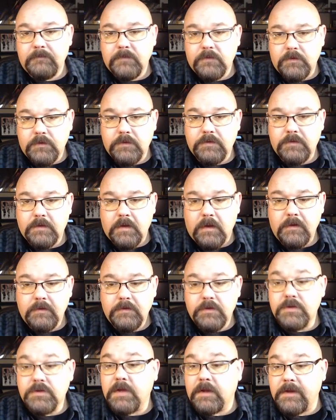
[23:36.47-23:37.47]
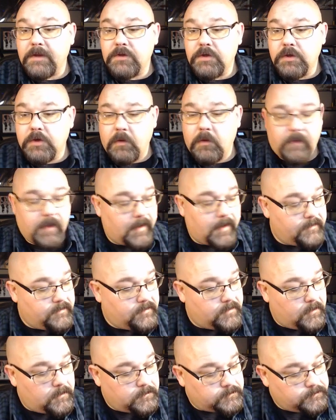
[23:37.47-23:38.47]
just to let you know that. So